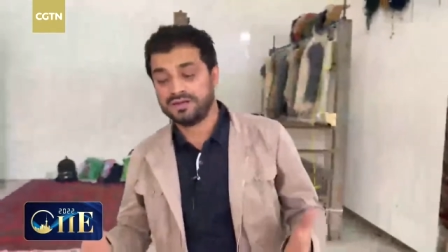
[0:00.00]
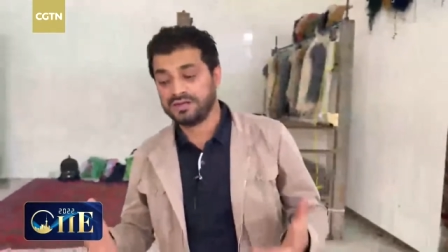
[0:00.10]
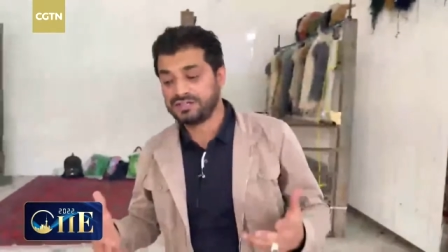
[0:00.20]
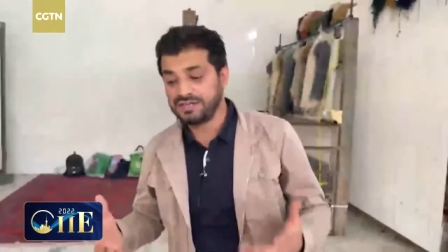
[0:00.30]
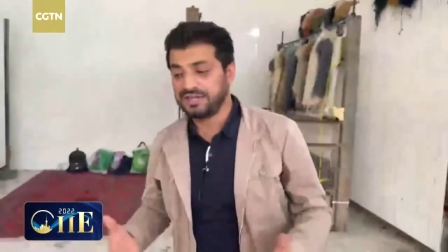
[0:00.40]
uh,
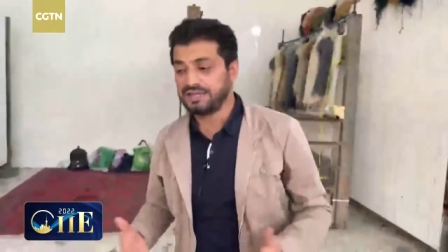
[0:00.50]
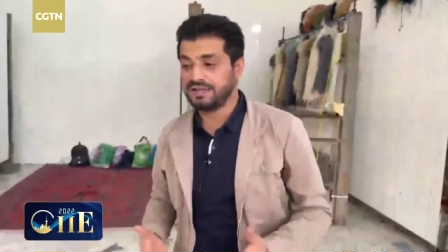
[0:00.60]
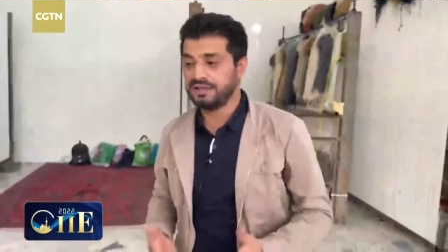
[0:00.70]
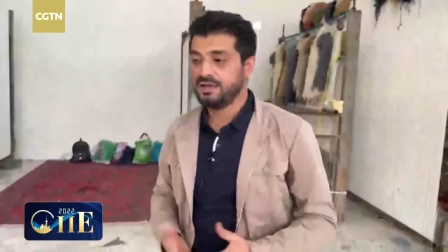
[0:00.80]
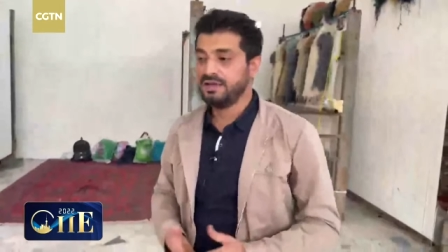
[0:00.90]

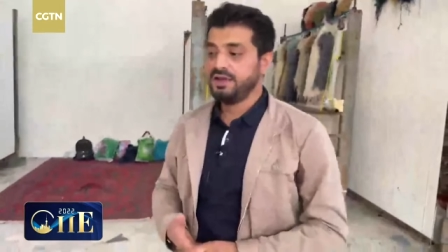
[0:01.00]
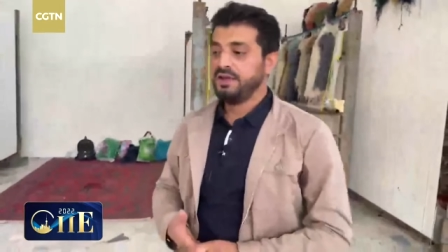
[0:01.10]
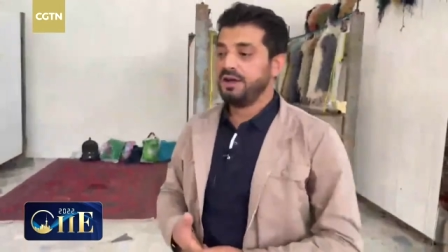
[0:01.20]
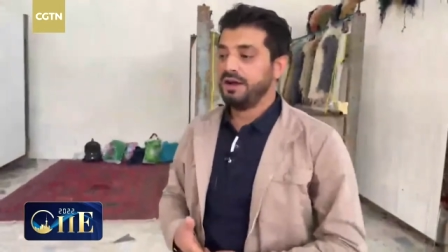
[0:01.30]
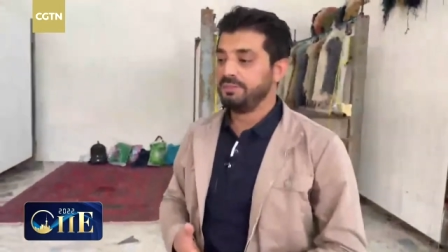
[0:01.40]

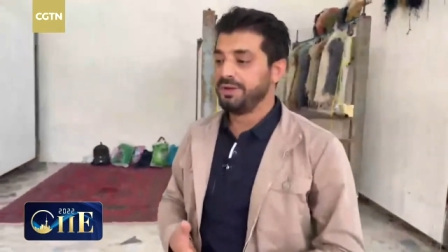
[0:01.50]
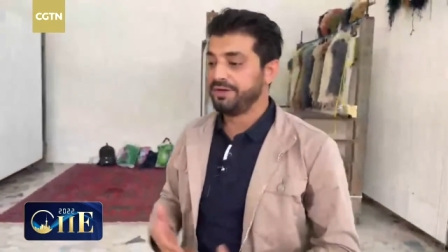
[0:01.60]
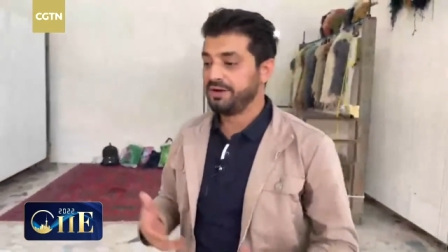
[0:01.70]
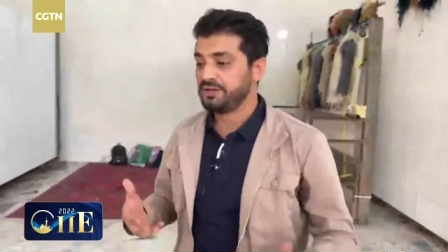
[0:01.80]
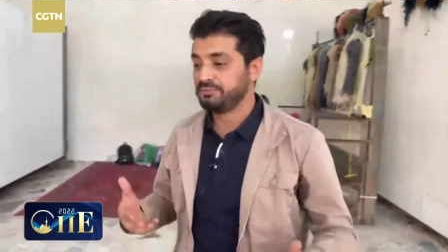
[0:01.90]
taking, uh, but
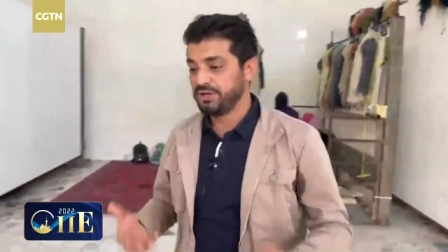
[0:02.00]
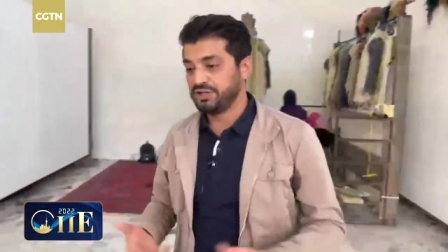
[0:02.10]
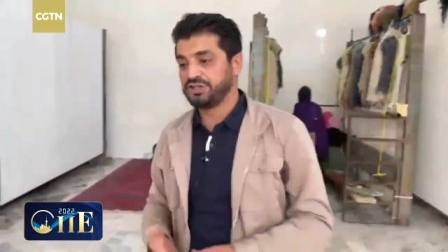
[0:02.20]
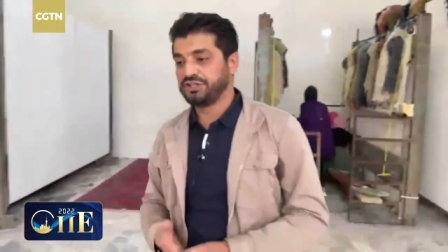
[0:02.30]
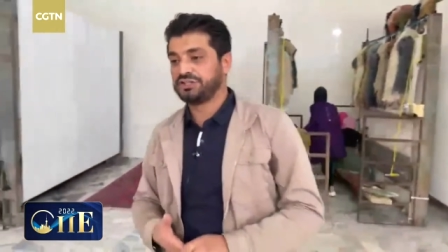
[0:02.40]
the
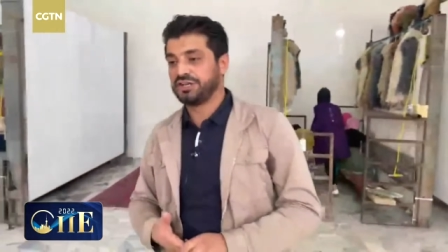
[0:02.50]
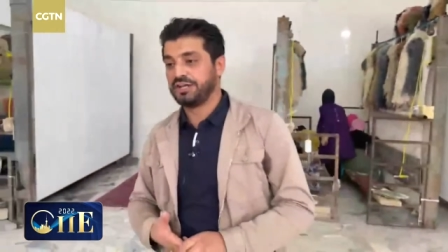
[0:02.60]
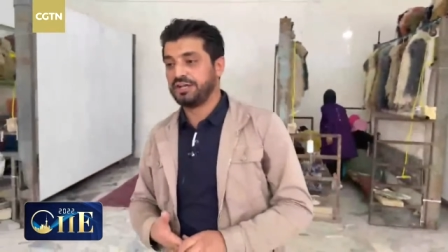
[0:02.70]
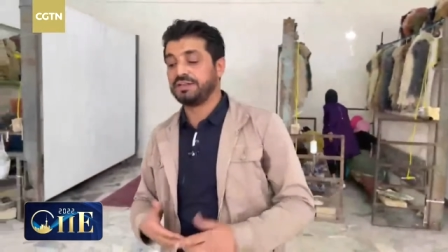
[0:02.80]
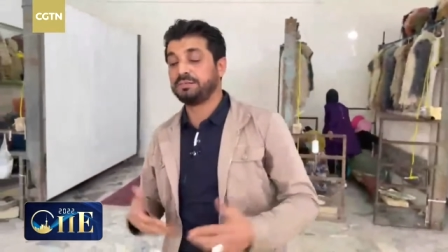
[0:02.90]
merchants
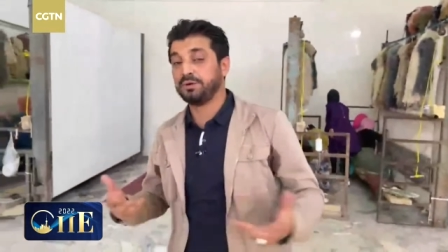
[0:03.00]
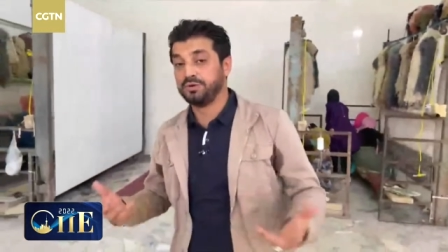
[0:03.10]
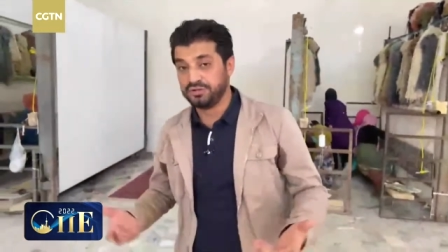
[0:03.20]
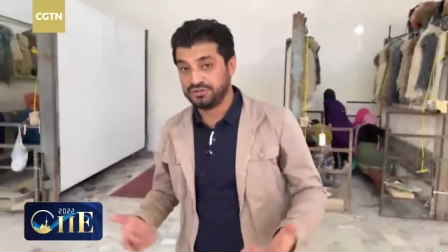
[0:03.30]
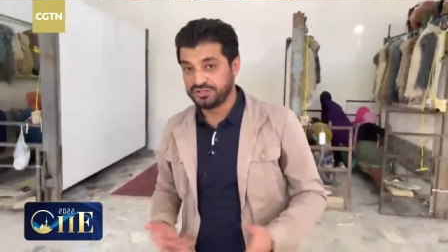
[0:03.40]
say and the
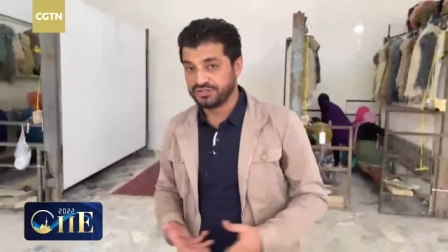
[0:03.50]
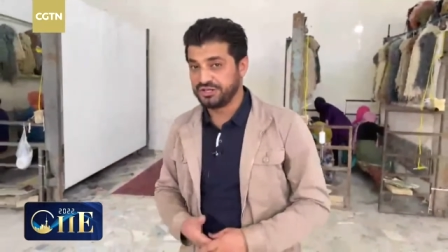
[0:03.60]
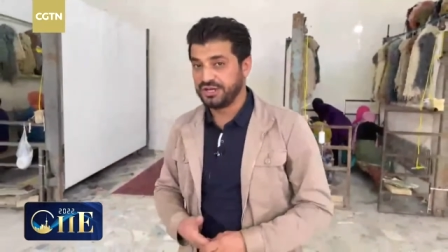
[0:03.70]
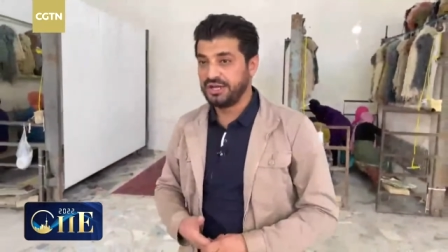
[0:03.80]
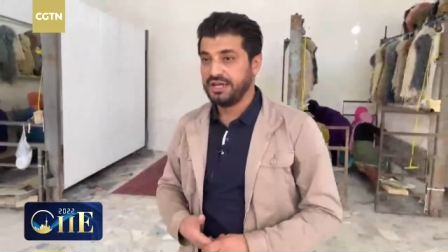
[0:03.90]
producers
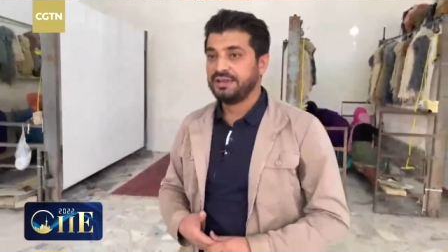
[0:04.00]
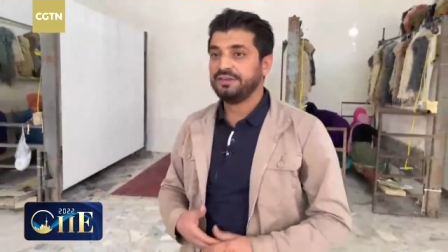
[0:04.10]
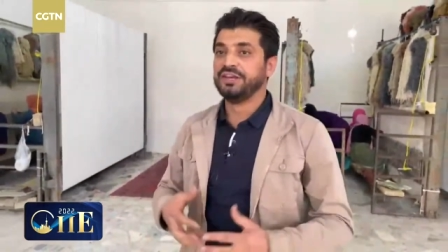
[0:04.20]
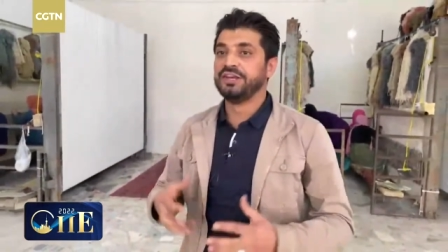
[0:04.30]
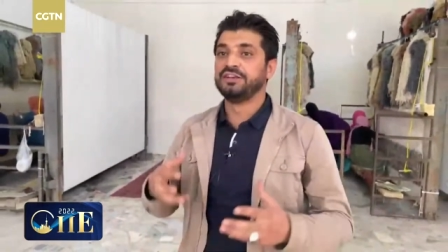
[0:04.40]
say
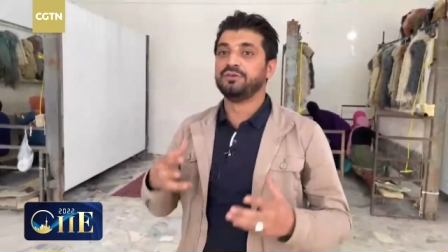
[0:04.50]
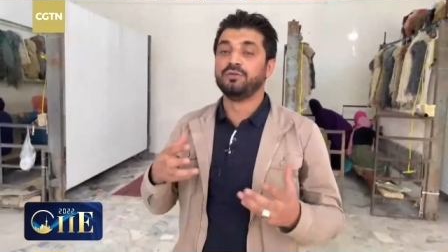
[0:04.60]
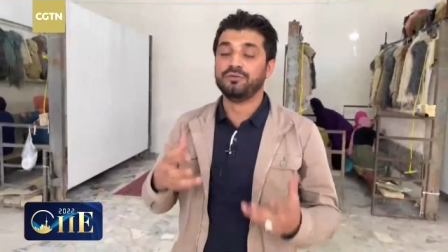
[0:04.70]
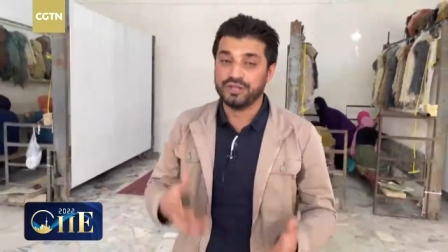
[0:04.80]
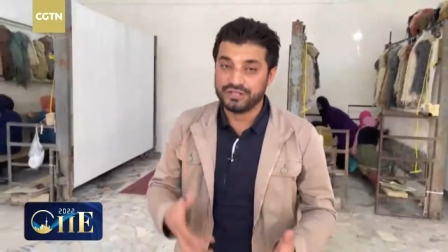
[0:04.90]
they need
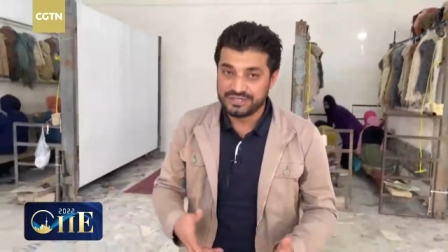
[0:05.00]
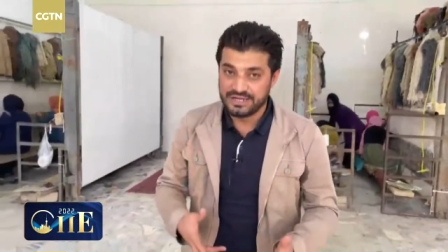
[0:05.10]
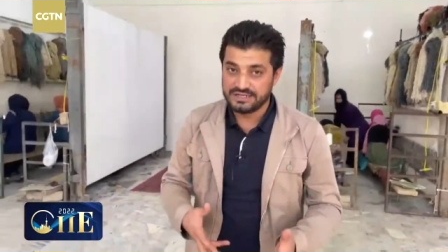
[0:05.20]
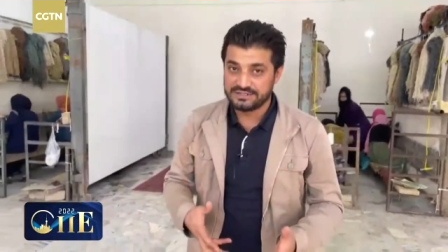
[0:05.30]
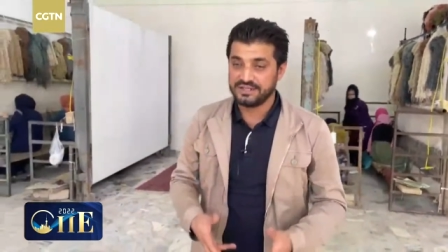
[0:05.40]
visas,